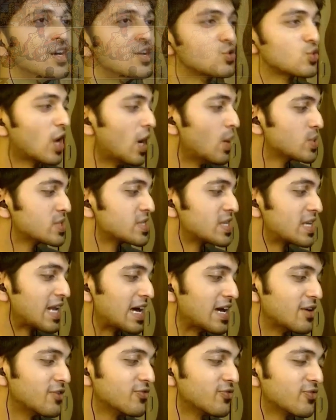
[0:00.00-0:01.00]
So how was
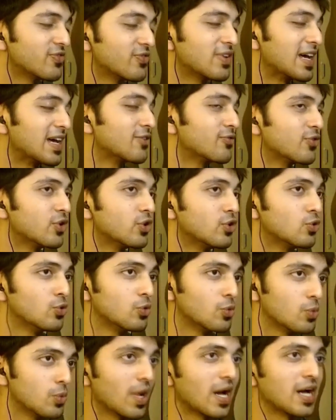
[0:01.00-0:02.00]
life like for
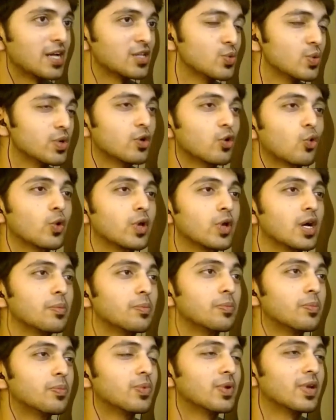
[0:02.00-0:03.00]
you as you were growing up,
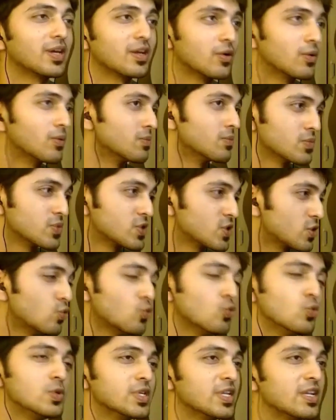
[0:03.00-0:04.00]
like
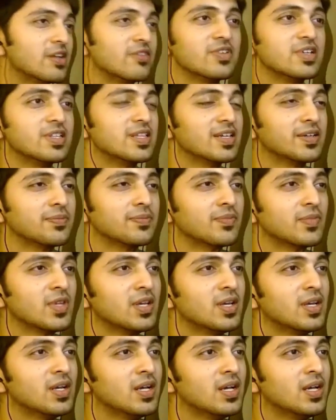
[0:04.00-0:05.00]
school and
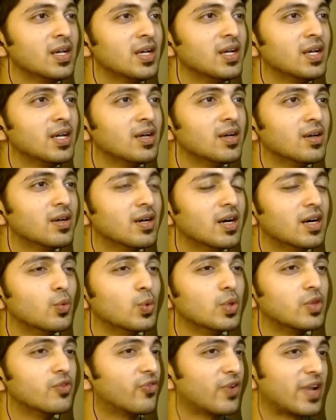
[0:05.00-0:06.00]
everything,
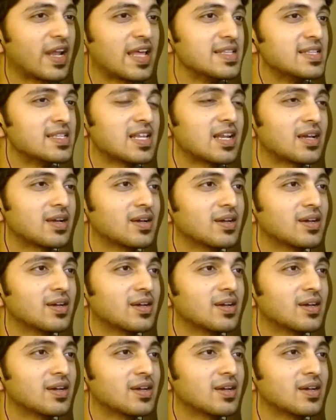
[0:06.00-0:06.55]
with friends?